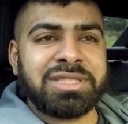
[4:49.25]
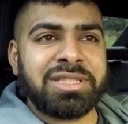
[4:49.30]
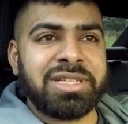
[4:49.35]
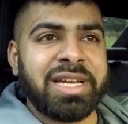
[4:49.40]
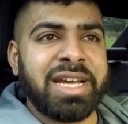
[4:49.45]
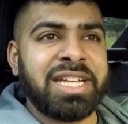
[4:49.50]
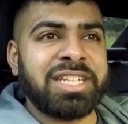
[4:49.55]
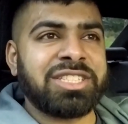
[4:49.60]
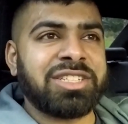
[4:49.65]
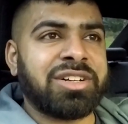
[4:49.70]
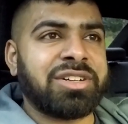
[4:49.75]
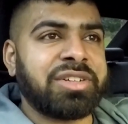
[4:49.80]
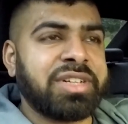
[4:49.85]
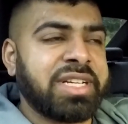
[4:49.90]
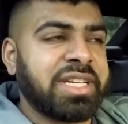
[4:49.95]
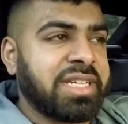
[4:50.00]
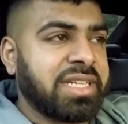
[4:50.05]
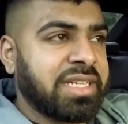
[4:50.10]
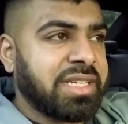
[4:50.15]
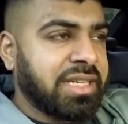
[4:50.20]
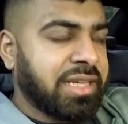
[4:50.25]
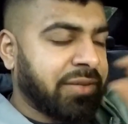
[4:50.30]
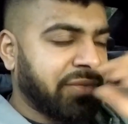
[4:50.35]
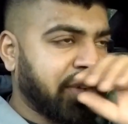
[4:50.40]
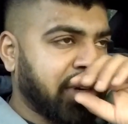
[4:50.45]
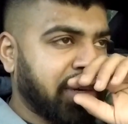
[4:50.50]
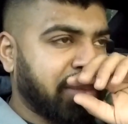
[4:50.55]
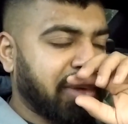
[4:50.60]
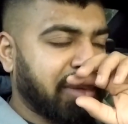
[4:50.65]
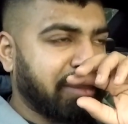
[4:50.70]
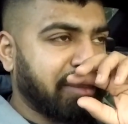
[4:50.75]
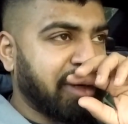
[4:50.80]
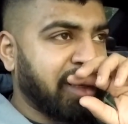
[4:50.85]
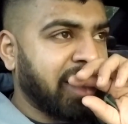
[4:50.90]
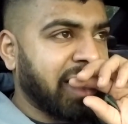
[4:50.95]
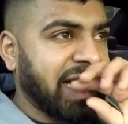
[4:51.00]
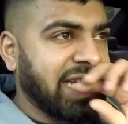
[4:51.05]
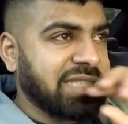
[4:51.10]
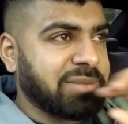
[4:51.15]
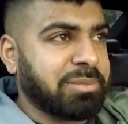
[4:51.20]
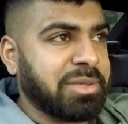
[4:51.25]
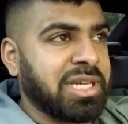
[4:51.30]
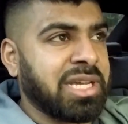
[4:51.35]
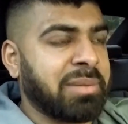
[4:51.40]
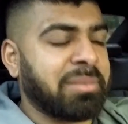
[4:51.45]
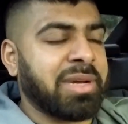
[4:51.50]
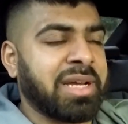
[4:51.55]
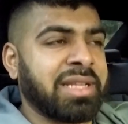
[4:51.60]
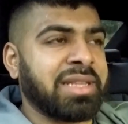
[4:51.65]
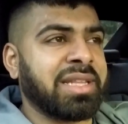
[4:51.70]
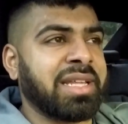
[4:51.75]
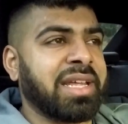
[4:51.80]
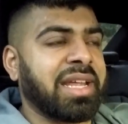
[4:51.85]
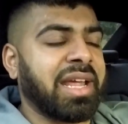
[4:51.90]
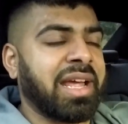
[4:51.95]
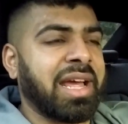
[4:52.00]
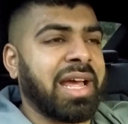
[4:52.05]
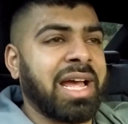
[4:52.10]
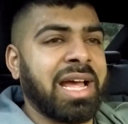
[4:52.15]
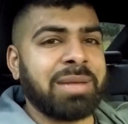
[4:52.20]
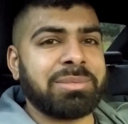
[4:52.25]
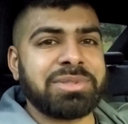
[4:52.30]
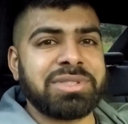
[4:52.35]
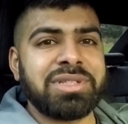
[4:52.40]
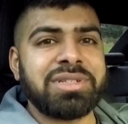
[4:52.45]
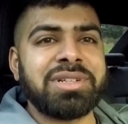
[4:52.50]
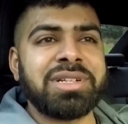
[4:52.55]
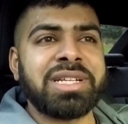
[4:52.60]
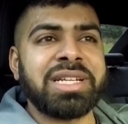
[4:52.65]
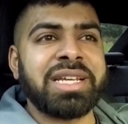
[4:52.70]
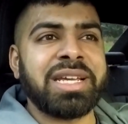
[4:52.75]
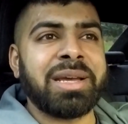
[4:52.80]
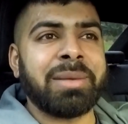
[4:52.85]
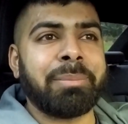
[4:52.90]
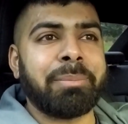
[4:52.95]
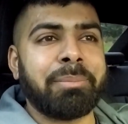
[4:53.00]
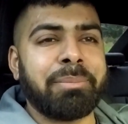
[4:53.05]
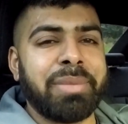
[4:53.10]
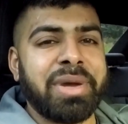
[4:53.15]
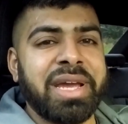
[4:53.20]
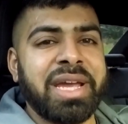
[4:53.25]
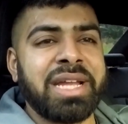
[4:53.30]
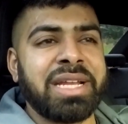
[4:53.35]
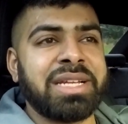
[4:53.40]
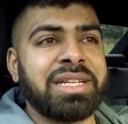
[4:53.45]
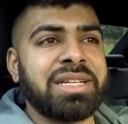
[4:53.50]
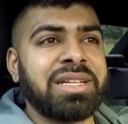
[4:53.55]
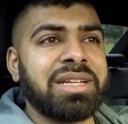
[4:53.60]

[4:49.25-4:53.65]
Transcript: HRE, I've got them on my last BM and they're absolutely a pain.